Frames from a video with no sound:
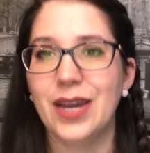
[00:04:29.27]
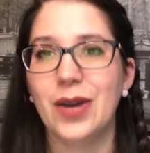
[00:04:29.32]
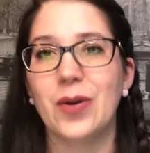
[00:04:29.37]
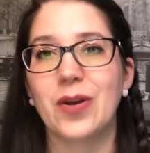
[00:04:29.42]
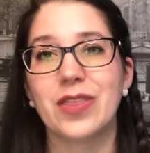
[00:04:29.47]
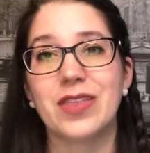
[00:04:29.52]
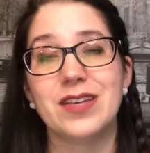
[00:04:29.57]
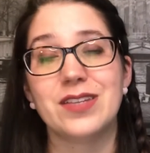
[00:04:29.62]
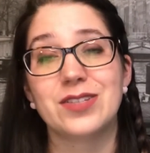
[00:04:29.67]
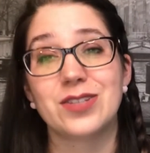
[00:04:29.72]

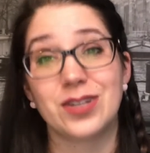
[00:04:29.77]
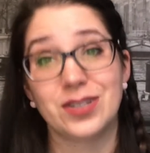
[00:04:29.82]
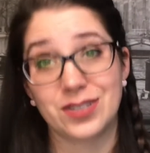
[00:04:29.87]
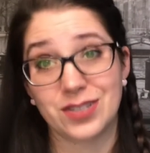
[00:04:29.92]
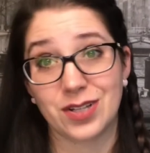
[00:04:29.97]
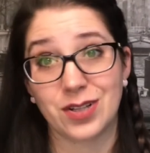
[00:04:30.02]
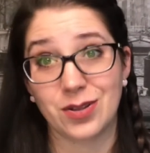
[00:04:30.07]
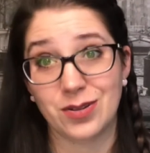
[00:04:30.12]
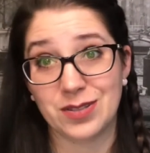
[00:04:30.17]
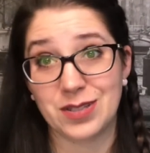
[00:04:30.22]
Or they start
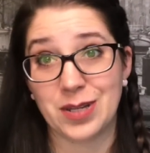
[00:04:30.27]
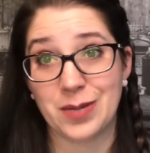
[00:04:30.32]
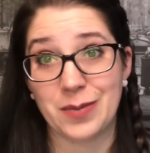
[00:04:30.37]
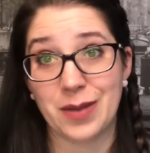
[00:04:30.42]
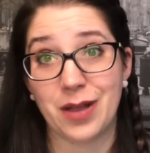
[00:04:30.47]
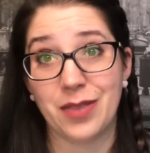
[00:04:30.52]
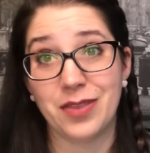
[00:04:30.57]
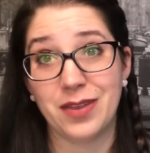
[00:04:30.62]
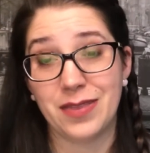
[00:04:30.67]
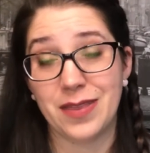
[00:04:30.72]
to close their
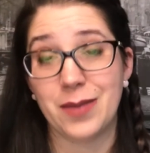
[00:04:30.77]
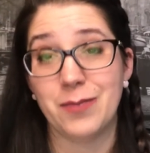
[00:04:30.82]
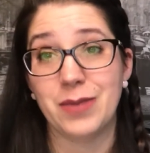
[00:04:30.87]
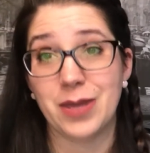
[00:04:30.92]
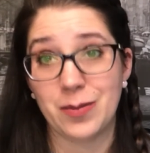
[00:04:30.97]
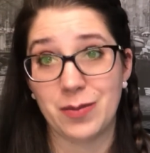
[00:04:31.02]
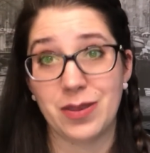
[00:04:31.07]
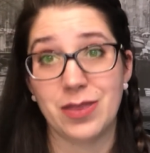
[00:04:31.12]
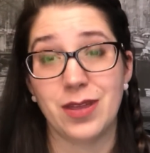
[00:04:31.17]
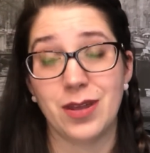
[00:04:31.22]
mouth and then
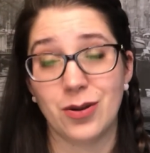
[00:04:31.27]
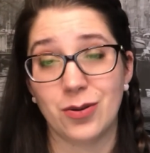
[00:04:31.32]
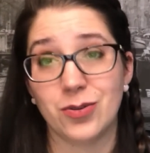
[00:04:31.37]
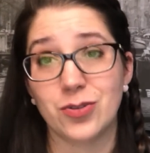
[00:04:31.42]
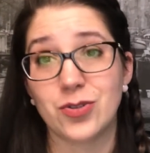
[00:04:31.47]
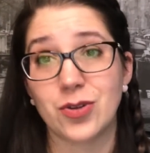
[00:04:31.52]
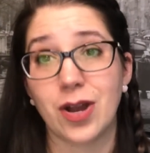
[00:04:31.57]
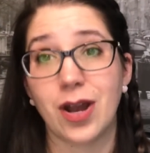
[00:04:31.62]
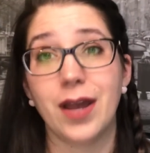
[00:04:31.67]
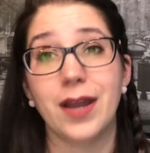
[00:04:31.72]
maybe they
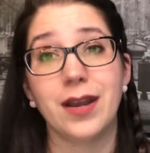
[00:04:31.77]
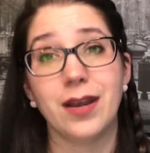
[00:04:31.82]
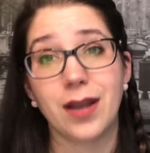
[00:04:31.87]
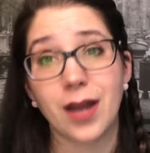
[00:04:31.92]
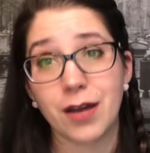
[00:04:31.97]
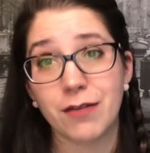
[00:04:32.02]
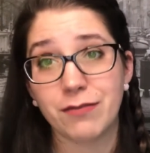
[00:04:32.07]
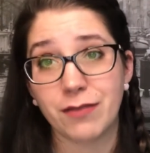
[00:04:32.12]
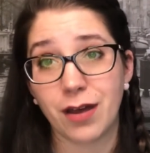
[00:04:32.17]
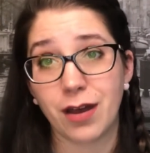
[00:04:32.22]
don't draw
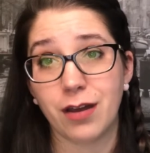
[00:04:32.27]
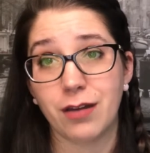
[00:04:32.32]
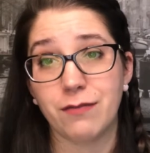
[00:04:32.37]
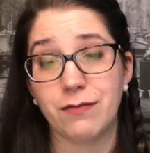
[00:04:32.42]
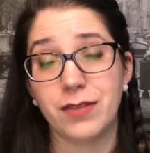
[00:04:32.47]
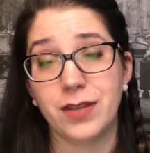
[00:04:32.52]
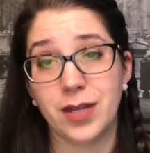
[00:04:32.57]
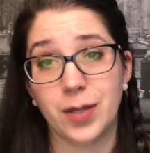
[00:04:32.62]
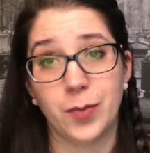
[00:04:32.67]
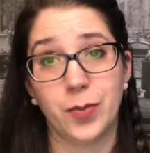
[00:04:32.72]
enough
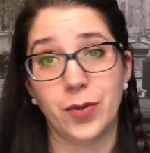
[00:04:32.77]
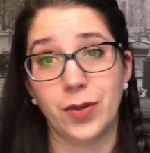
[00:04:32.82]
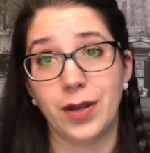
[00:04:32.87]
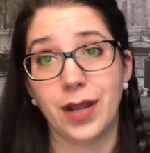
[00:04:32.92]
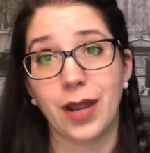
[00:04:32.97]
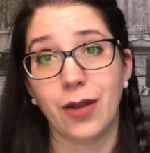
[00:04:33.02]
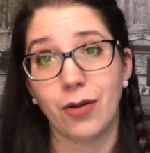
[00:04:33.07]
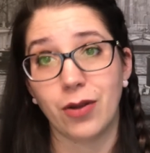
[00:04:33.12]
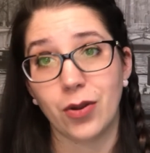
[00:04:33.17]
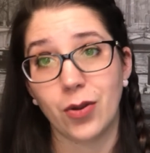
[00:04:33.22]
of the nipple and
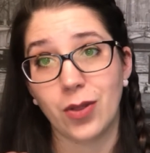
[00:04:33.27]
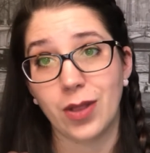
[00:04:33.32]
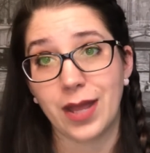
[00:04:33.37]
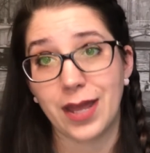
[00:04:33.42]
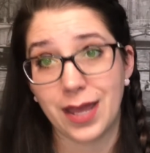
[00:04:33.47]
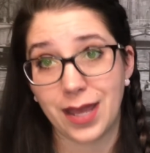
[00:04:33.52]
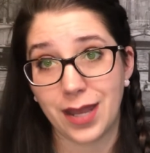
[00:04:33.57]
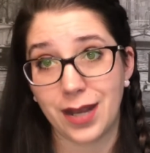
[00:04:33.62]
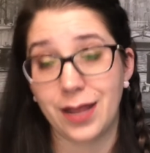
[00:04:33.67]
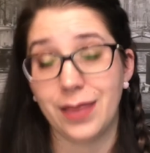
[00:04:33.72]

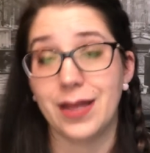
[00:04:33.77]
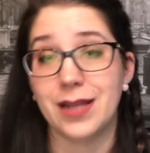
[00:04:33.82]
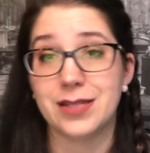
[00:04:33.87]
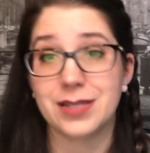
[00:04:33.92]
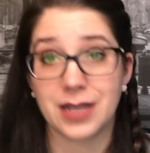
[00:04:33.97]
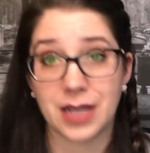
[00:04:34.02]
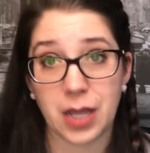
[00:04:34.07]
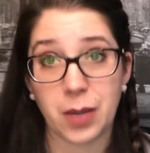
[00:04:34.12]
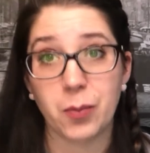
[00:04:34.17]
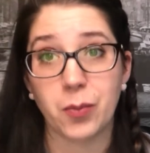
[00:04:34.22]
areola in, and that's
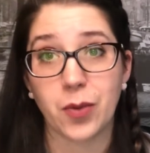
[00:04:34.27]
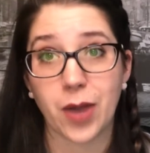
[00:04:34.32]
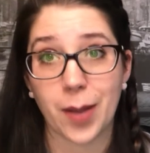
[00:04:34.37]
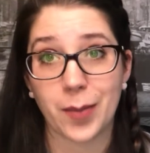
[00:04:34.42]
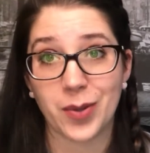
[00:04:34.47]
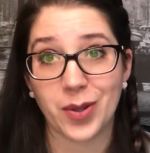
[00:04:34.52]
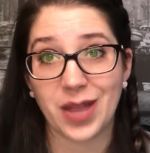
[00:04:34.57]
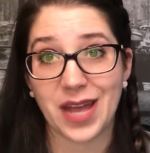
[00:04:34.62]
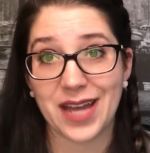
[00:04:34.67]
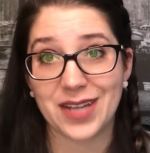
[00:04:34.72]
an
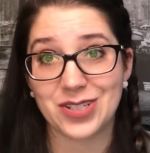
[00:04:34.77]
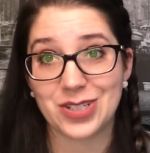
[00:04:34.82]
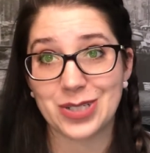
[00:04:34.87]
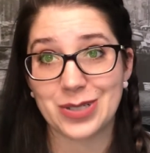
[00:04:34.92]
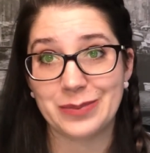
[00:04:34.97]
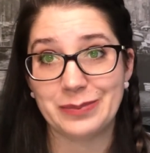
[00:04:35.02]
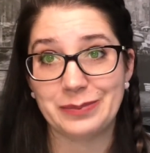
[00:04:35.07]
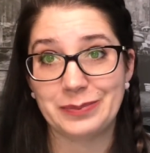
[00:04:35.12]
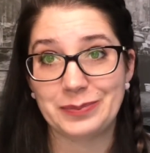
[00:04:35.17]
improper latch.